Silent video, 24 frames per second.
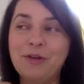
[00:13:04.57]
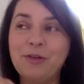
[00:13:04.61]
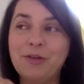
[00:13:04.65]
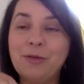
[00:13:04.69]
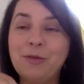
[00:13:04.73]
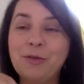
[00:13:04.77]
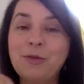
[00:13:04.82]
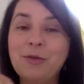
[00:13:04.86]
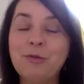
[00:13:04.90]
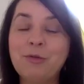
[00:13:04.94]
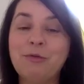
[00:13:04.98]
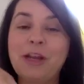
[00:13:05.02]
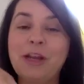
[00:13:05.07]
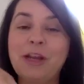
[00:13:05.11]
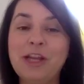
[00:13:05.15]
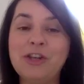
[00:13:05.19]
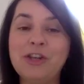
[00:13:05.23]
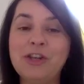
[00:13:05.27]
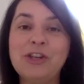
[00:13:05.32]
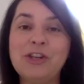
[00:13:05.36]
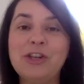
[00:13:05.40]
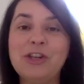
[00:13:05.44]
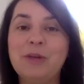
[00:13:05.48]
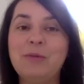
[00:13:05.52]
those
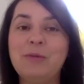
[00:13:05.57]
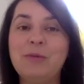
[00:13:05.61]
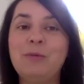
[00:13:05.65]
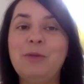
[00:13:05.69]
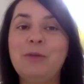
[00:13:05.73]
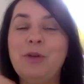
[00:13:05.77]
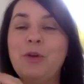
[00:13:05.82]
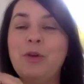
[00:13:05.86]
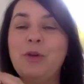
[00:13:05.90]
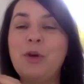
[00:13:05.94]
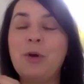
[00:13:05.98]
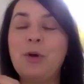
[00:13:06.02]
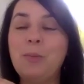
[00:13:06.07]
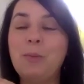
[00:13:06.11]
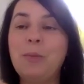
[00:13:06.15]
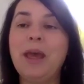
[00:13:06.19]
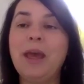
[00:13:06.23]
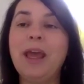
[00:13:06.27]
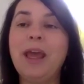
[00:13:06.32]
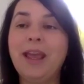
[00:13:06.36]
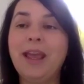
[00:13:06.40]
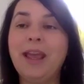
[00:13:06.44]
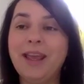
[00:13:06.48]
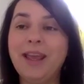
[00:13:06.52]
relationships when you come
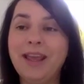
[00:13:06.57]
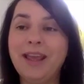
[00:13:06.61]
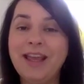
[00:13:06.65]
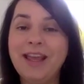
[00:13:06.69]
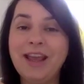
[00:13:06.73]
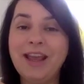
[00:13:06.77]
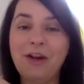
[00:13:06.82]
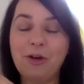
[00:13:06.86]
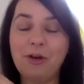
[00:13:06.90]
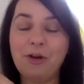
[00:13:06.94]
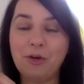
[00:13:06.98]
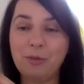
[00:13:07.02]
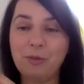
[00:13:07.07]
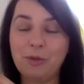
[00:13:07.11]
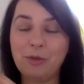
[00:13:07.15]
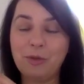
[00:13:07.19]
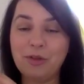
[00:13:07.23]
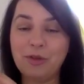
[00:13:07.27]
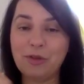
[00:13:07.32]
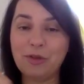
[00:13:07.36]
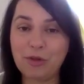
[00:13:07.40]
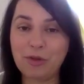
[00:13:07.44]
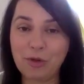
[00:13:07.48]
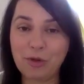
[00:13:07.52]
back are going to be
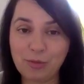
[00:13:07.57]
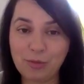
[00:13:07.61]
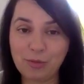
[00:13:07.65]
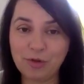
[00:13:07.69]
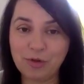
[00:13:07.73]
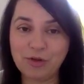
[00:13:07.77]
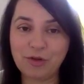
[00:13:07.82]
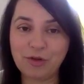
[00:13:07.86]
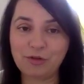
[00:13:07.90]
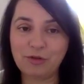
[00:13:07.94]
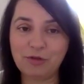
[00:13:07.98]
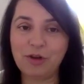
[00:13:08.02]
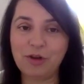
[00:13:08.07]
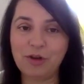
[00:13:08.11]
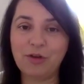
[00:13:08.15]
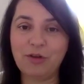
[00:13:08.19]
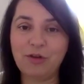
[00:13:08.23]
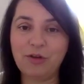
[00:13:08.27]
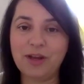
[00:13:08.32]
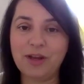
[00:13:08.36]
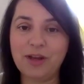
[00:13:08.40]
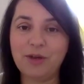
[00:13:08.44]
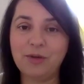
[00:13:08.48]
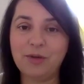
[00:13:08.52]
so much stronger
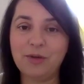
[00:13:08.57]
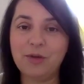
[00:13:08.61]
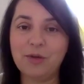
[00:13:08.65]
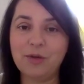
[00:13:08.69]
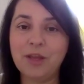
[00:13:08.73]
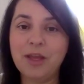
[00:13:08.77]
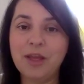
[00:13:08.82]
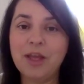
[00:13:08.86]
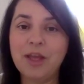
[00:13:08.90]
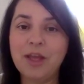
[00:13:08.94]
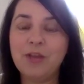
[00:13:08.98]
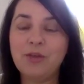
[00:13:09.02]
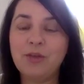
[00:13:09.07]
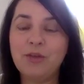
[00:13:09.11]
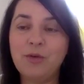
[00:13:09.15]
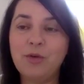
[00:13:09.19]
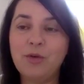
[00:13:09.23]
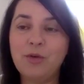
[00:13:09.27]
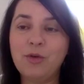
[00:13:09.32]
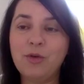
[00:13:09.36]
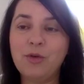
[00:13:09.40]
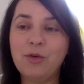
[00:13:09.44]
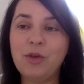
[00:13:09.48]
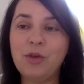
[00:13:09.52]
now. So
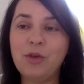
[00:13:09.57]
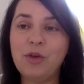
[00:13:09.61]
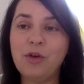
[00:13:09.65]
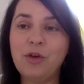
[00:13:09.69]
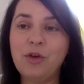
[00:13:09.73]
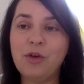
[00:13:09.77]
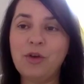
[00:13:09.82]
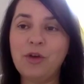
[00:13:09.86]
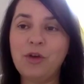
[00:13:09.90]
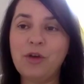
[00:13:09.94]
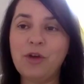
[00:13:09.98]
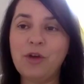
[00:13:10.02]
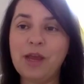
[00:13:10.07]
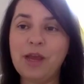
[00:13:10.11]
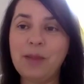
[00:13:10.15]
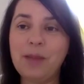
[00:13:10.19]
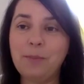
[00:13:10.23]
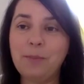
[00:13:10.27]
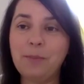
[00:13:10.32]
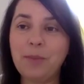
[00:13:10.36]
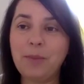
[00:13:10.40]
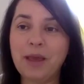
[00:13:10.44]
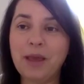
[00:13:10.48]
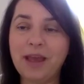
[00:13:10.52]
your
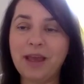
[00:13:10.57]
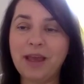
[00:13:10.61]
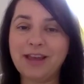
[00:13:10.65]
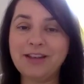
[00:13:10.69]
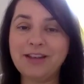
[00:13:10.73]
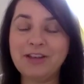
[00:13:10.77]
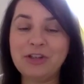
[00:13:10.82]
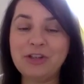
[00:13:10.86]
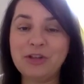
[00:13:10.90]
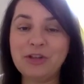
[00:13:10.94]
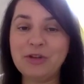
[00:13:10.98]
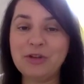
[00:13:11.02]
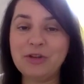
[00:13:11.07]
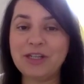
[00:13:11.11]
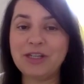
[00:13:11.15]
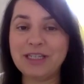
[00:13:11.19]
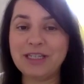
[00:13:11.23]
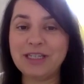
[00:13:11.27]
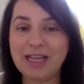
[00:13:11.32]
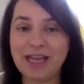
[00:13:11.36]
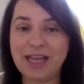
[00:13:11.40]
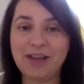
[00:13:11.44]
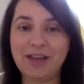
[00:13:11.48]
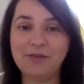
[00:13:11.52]
impact doesn't
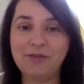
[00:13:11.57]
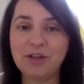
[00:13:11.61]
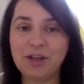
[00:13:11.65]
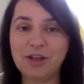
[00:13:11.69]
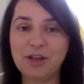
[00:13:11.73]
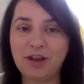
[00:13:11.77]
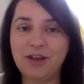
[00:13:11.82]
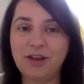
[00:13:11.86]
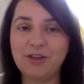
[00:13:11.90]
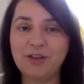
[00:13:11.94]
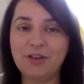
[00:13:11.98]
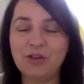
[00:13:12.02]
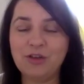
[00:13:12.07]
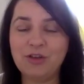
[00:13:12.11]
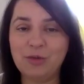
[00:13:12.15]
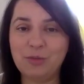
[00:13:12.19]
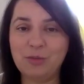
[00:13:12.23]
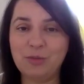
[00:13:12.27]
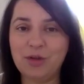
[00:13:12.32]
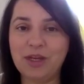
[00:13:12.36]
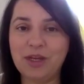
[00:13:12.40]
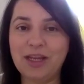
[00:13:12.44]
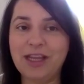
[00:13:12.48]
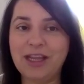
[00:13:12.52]
have to cost you
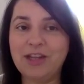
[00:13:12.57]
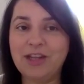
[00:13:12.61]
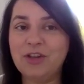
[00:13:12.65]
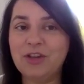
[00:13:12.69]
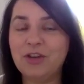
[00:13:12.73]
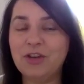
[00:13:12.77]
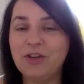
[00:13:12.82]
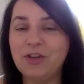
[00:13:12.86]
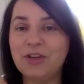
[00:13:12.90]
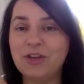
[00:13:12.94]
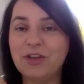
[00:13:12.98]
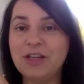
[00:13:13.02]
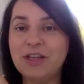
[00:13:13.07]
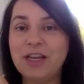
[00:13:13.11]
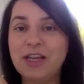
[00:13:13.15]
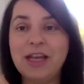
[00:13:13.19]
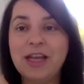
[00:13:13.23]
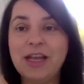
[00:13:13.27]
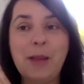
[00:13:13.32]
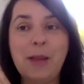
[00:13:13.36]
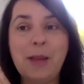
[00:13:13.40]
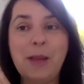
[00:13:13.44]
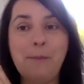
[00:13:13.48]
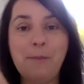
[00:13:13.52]
money. It just
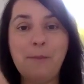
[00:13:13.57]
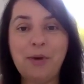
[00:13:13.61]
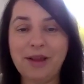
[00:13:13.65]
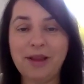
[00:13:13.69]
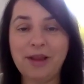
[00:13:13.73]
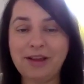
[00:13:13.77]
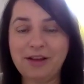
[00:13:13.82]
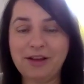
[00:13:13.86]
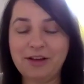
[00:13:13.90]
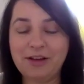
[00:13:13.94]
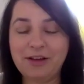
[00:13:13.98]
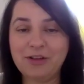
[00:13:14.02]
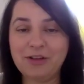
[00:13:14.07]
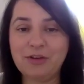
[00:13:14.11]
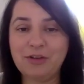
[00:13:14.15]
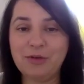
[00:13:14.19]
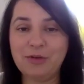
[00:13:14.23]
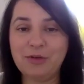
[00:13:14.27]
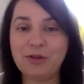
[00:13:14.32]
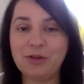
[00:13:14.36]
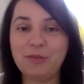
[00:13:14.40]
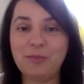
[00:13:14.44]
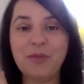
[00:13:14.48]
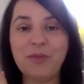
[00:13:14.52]
might cost you
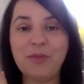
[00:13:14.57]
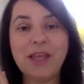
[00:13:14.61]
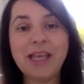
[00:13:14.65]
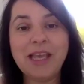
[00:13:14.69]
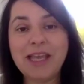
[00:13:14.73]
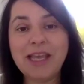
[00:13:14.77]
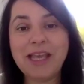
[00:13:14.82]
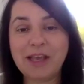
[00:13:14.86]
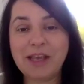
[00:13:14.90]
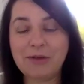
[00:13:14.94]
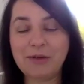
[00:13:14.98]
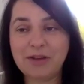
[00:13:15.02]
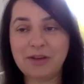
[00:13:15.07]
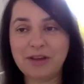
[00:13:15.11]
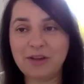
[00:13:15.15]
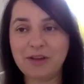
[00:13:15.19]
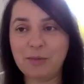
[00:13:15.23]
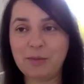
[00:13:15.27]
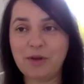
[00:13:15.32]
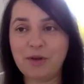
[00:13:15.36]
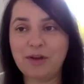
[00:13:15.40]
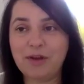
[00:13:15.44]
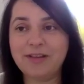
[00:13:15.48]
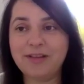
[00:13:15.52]
some thinking outside the
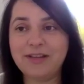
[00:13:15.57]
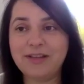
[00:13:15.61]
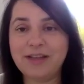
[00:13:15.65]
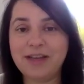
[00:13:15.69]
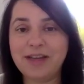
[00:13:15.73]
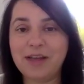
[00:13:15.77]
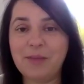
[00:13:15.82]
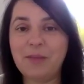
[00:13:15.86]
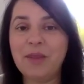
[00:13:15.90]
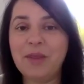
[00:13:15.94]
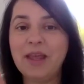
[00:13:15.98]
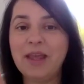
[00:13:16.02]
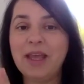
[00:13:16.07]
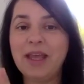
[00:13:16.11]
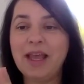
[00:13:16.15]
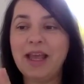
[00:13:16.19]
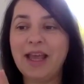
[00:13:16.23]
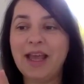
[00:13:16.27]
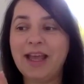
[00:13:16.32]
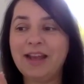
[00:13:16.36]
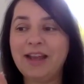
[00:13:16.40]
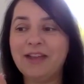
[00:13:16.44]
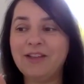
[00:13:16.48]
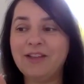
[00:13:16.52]
box time
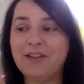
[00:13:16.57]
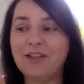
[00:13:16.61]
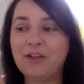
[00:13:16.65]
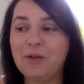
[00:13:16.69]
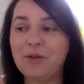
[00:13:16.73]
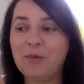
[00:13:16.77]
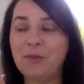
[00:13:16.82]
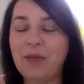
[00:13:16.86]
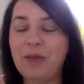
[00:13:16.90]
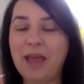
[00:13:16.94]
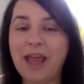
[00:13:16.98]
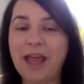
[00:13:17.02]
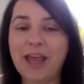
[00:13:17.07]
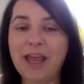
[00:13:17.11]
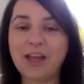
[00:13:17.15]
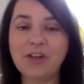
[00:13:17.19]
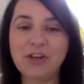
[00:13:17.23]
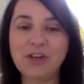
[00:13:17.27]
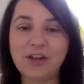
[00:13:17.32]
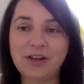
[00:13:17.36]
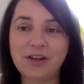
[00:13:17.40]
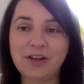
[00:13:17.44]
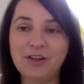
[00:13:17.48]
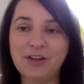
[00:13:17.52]
and some
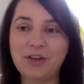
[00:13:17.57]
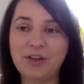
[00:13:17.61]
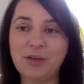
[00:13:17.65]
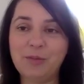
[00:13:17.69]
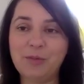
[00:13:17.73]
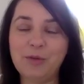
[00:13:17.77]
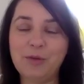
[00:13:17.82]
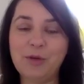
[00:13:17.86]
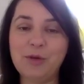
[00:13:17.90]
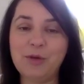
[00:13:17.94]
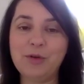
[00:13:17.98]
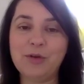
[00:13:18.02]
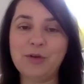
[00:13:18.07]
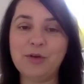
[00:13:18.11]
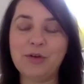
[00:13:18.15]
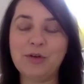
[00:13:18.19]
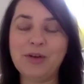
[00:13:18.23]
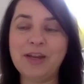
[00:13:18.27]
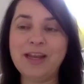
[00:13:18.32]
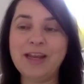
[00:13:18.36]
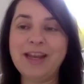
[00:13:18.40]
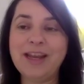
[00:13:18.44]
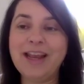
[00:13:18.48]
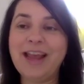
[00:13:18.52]
action on the computer
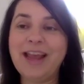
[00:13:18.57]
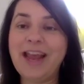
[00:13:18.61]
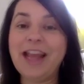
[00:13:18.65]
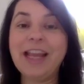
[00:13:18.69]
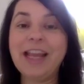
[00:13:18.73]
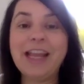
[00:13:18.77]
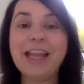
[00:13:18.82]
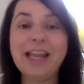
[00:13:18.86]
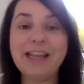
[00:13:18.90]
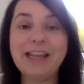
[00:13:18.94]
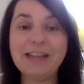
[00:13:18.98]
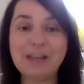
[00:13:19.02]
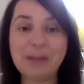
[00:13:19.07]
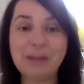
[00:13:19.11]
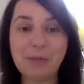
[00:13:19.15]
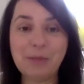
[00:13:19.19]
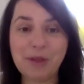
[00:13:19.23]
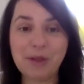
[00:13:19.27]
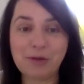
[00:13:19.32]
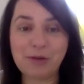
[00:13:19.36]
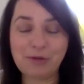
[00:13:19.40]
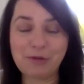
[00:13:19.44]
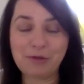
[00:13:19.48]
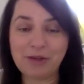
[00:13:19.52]
and getting a bit
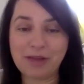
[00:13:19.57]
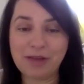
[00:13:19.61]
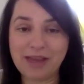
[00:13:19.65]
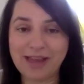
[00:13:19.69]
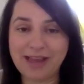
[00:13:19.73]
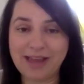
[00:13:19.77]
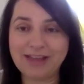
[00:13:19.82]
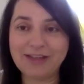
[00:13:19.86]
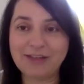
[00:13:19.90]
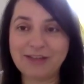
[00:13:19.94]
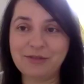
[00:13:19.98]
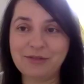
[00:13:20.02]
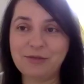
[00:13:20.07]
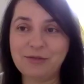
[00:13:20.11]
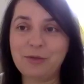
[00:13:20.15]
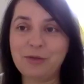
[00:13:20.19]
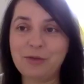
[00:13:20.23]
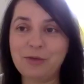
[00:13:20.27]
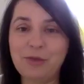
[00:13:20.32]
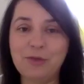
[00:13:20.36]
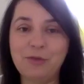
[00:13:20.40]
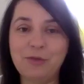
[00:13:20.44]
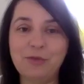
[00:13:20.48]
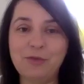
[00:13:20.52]
creative
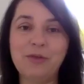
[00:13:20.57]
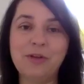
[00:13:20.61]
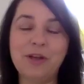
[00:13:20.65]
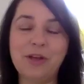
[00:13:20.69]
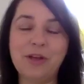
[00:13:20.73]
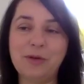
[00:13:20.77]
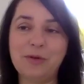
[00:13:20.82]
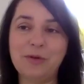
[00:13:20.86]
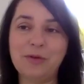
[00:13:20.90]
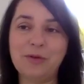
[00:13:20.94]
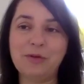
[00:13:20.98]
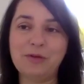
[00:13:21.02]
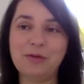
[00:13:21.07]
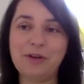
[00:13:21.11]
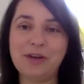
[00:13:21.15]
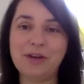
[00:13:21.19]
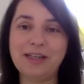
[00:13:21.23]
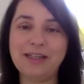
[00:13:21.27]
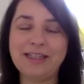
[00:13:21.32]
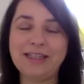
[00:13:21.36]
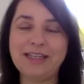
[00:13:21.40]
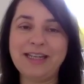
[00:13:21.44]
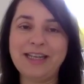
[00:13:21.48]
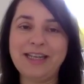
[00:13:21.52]
with your videos,
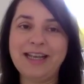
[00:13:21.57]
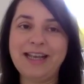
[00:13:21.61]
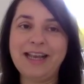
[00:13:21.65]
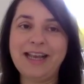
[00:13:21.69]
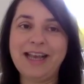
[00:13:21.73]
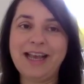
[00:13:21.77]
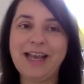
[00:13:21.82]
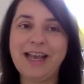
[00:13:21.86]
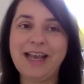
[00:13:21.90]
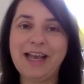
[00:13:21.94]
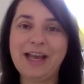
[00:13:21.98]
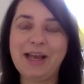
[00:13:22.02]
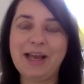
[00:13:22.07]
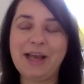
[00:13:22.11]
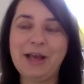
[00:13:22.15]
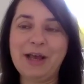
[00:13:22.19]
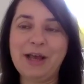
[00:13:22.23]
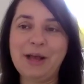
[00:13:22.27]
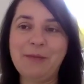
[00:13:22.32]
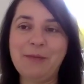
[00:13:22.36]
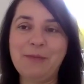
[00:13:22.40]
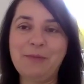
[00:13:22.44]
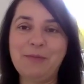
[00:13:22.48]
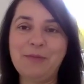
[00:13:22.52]
right?
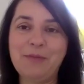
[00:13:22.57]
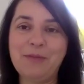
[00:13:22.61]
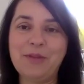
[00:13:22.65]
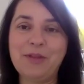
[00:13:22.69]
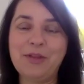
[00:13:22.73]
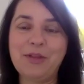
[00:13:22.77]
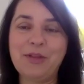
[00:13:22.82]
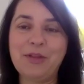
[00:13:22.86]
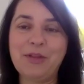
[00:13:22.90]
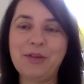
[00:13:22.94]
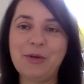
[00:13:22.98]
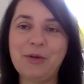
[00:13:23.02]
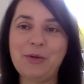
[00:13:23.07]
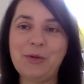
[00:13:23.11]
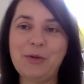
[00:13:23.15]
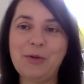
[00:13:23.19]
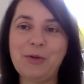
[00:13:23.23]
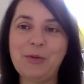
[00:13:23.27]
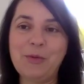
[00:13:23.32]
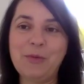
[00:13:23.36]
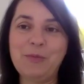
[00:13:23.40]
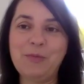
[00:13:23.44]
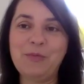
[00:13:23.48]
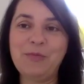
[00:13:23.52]

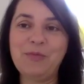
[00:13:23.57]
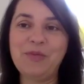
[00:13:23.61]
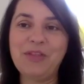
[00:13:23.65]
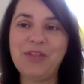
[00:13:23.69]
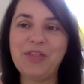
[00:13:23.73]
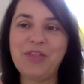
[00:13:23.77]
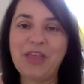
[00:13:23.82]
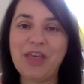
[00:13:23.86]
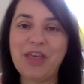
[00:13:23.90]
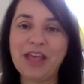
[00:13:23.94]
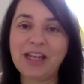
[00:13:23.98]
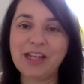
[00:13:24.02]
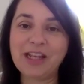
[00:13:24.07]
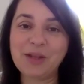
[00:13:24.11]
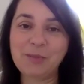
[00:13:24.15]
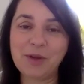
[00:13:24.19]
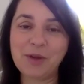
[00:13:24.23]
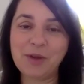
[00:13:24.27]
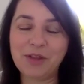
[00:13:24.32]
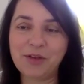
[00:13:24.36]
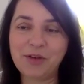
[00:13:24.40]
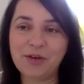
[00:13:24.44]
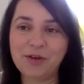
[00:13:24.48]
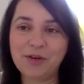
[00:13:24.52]
So that's my
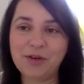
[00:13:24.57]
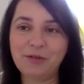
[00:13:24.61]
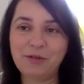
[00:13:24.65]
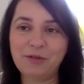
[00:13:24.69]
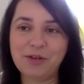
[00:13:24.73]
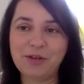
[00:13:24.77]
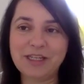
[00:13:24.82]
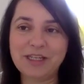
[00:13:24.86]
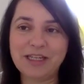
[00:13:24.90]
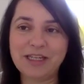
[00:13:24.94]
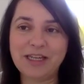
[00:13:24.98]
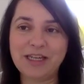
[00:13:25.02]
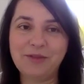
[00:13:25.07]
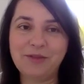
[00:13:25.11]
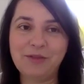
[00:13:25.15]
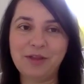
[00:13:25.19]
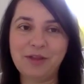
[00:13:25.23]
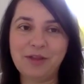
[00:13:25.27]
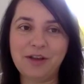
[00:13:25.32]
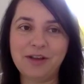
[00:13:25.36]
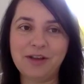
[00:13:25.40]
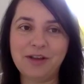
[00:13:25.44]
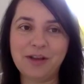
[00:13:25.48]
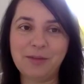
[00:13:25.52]
thoughts for today for the
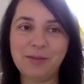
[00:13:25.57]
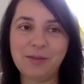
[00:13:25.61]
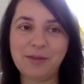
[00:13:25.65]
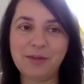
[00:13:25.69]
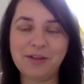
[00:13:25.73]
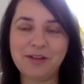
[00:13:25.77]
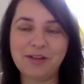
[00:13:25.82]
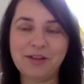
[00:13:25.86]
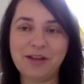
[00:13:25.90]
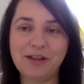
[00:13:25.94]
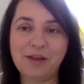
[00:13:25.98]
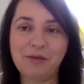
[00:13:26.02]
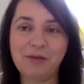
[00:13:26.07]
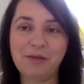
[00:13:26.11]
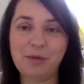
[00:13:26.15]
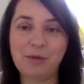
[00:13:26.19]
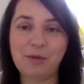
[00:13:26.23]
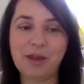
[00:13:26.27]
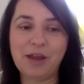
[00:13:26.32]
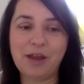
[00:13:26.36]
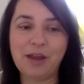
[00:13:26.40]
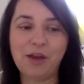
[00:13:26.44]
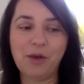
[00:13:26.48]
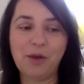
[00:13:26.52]
online business coffee break.
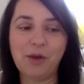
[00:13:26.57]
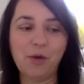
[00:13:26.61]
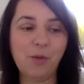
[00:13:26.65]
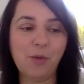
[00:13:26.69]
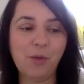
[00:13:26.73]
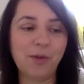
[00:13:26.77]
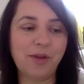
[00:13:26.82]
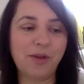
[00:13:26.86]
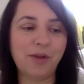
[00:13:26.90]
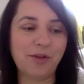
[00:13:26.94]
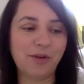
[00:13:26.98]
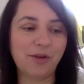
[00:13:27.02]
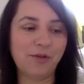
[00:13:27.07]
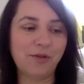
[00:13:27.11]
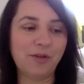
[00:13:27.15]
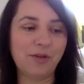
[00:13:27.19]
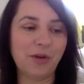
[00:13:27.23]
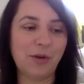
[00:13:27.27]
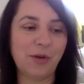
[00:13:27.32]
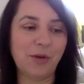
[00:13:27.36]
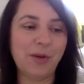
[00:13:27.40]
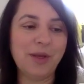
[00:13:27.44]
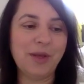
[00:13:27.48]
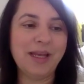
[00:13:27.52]
I hope it serves
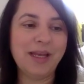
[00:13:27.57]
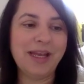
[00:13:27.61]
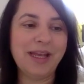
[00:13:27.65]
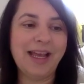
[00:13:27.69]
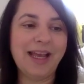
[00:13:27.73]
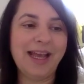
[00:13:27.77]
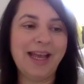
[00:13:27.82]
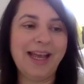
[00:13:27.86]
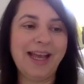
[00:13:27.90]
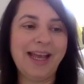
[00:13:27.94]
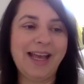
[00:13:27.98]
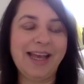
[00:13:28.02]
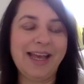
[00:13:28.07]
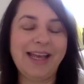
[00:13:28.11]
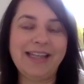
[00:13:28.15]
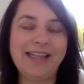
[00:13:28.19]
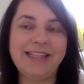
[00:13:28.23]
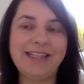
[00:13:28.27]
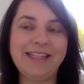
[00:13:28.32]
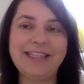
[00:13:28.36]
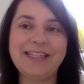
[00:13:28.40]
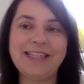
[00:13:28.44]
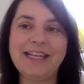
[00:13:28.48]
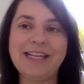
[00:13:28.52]
you.
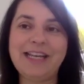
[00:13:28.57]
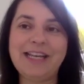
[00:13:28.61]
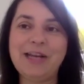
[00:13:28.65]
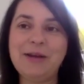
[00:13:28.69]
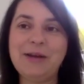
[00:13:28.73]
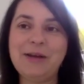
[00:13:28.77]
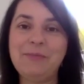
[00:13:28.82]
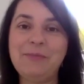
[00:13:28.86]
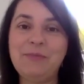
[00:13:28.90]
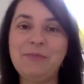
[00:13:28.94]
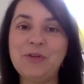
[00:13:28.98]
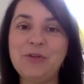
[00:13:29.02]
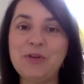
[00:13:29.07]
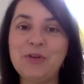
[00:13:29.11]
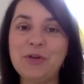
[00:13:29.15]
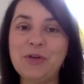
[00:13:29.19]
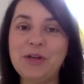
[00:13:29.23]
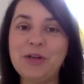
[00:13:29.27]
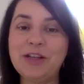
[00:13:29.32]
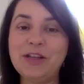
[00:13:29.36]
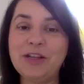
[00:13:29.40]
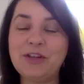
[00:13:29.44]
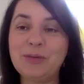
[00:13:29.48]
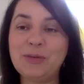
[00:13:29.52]
And join
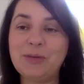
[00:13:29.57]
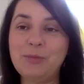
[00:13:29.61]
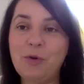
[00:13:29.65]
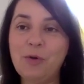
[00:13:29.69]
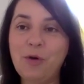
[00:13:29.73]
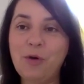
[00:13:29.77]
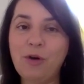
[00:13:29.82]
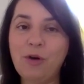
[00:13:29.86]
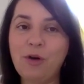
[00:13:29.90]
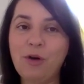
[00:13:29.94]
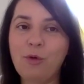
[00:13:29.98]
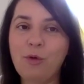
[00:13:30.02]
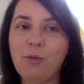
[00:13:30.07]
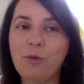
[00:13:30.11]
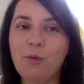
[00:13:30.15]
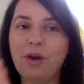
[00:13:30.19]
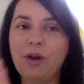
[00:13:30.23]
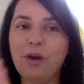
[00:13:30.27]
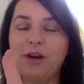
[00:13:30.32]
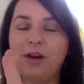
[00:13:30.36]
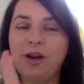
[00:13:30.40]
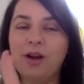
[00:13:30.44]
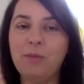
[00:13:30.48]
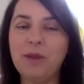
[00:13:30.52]
us tomorrow
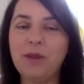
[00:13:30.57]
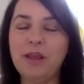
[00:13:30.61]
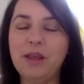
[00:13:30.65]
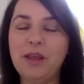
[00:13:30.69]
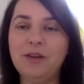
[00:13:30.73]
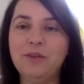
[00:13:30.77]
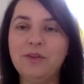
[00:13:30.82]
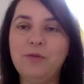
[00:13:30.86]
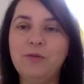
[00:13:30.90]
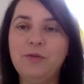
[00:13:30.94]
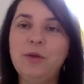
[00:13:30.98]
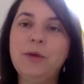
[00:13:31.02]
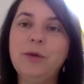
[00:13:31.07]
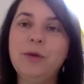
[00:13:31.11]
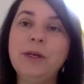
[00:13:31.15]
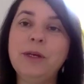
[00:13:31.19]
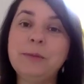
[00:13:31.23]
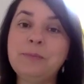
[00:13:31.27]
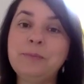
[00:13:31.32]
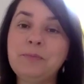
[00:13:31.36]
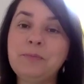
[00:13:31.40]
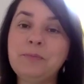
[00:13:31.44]
where I'll be interviewing